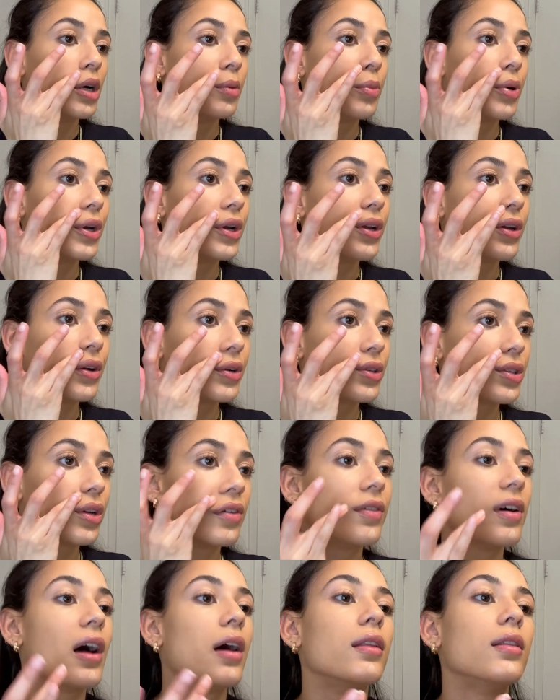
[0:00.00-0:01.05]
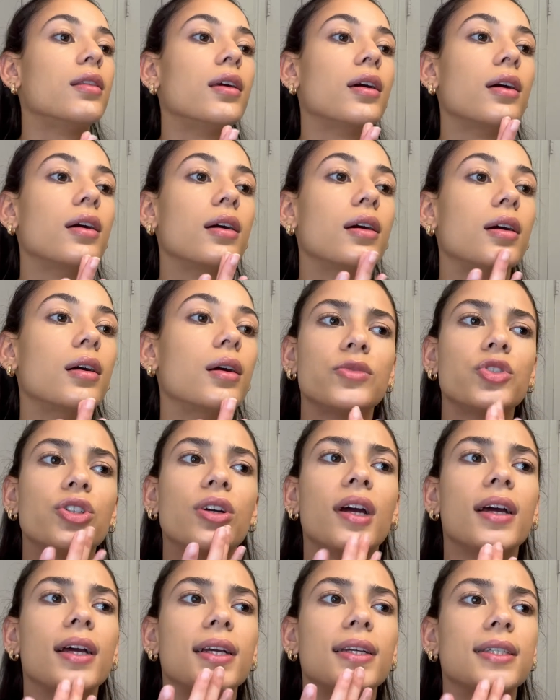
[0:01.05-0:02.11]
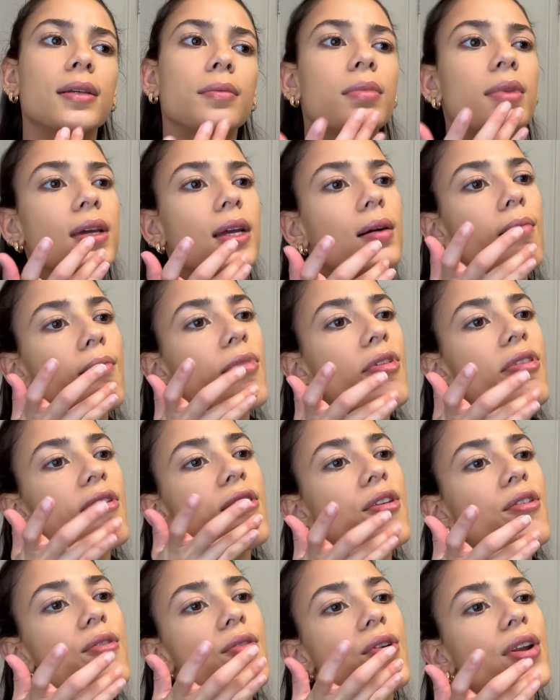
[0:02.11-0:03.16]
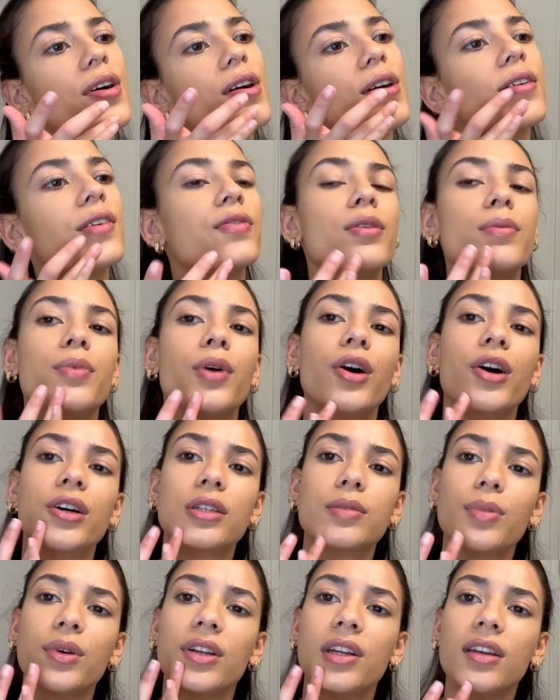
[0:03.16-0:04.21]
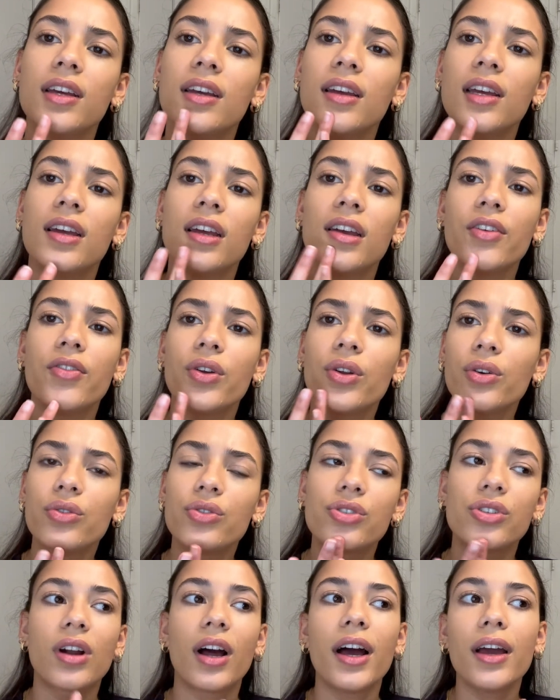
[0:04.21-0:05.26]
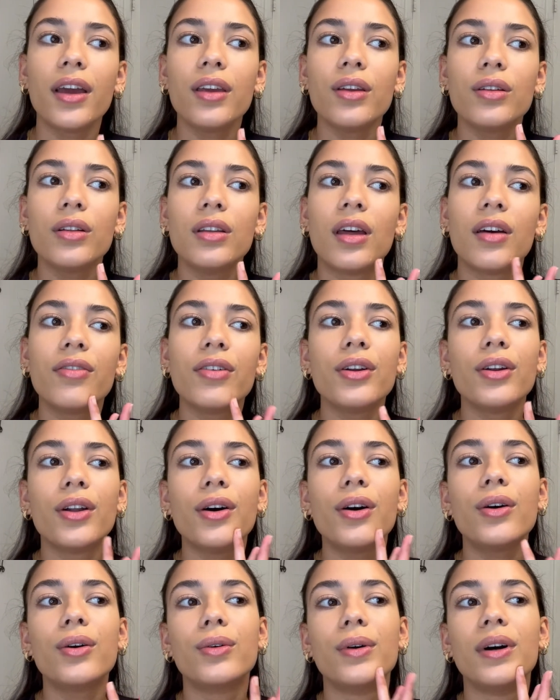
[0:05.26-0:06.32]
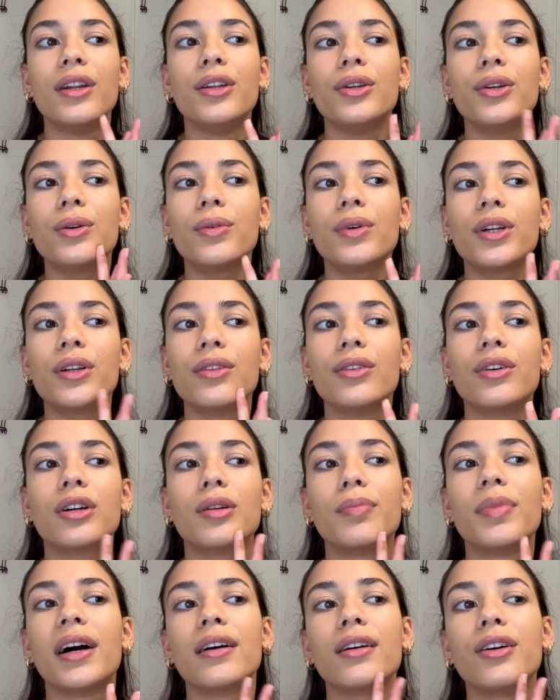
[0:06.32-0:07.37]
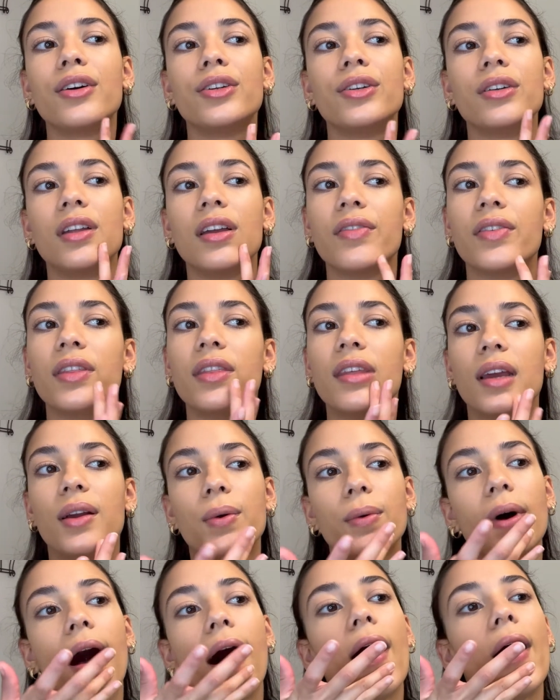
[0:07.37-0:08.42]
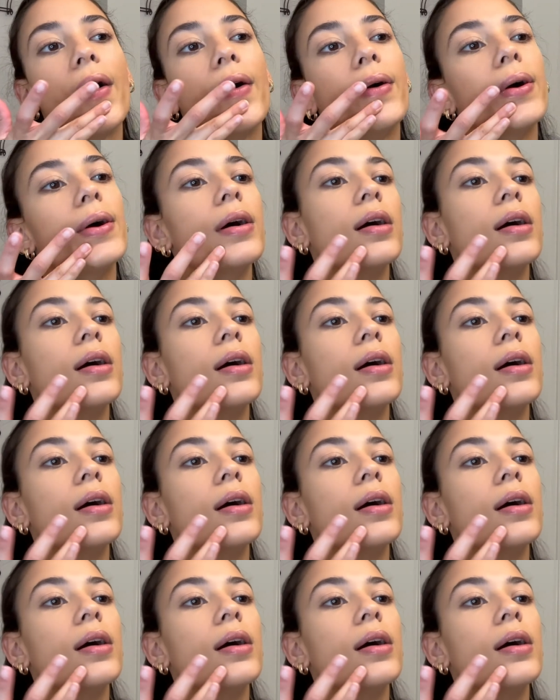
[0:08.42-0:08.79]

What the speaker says: putting yourself out there, trying something completely new and out of the box, but if you don't try, you'll never know. And you don't want to look back on your life and think, wow,